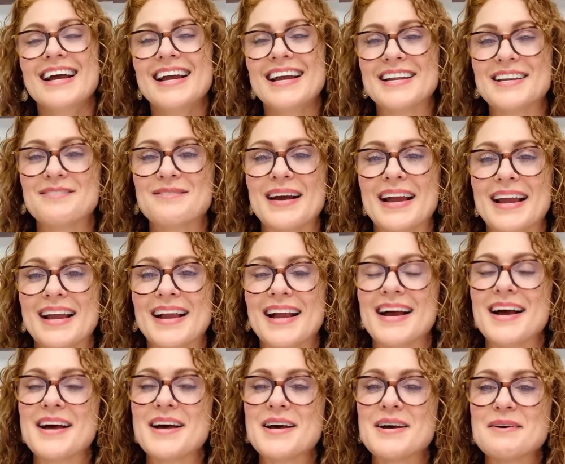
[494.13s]

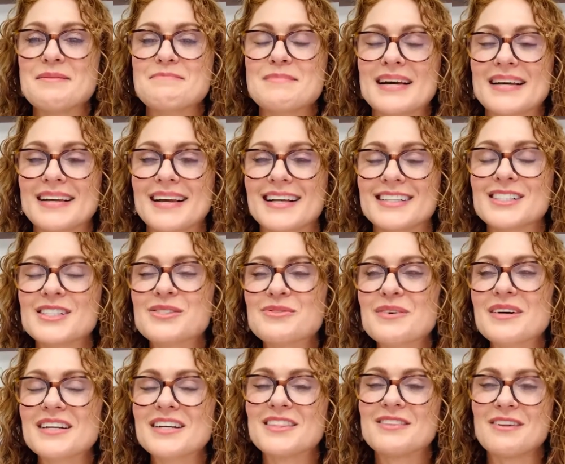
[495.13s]
Anyway, I just
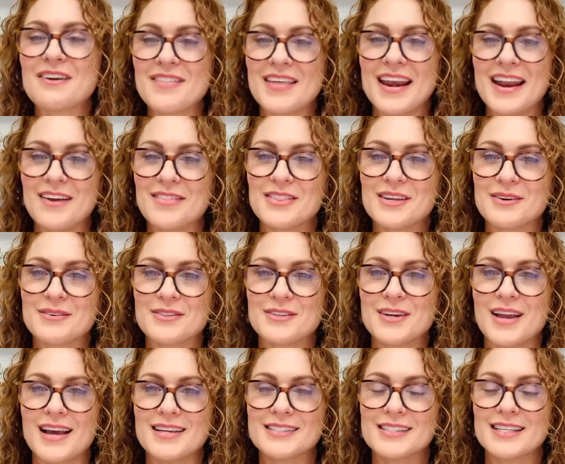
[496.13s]
wanted to throw that out there with
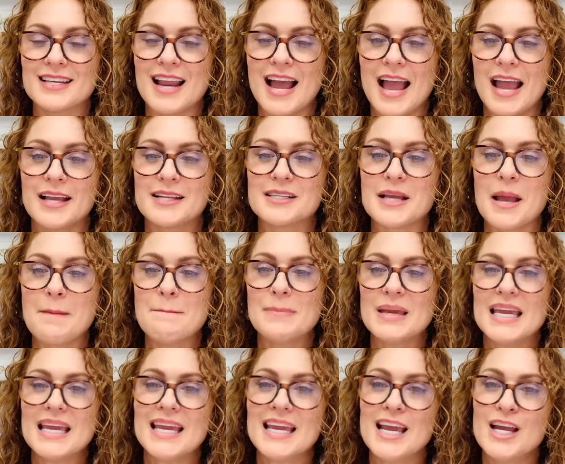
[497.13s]
you guys tonight.
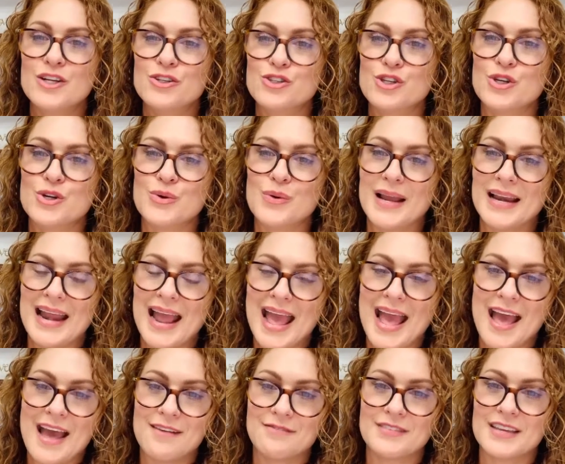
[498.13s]
Be, do, and
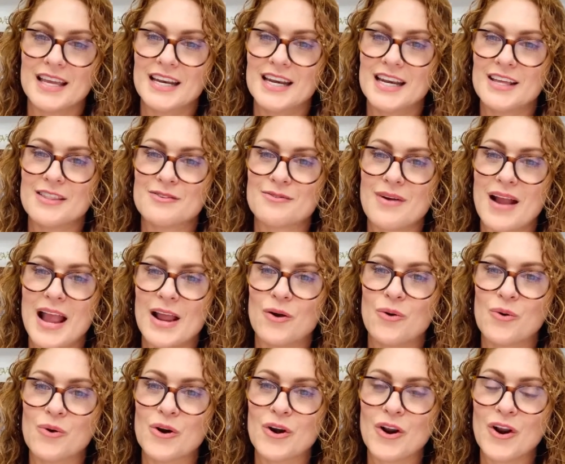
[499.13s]
have. Get it in the right
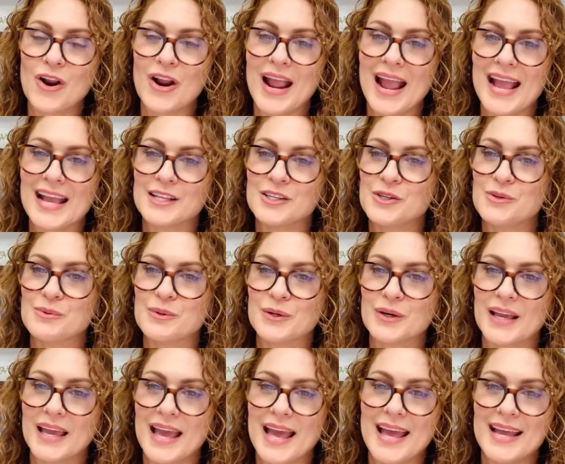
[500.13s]
order and you will
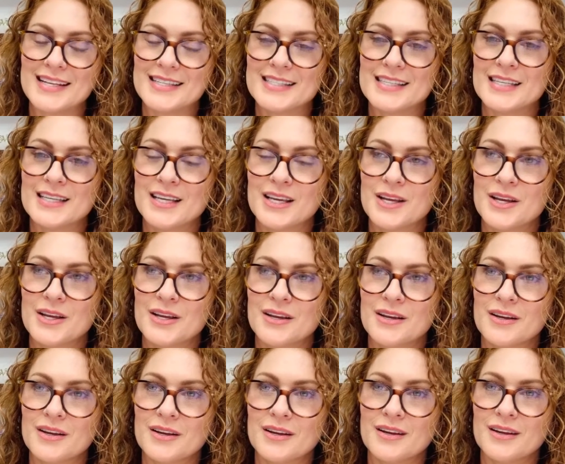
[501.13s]
get
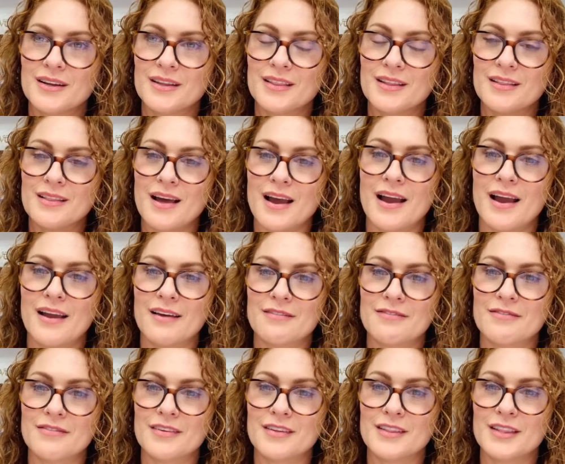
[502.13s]
the life
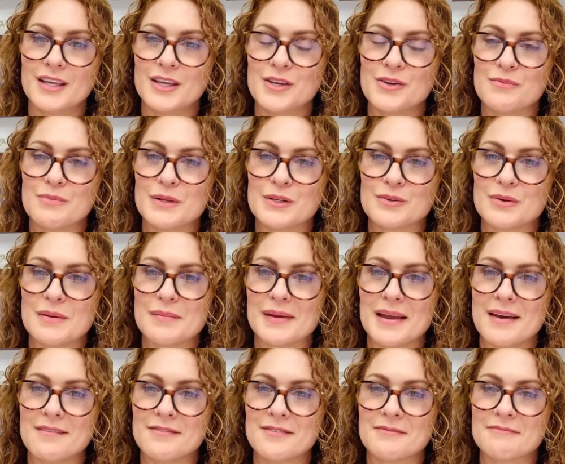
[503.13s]
that you've been
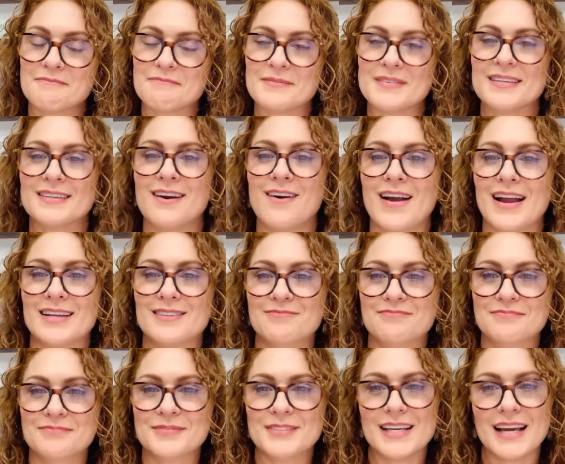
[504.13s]
dreaming of. All right.
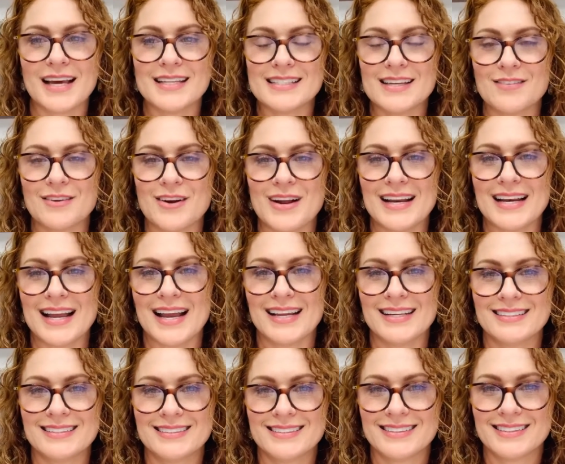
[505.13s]
You guys have a great night.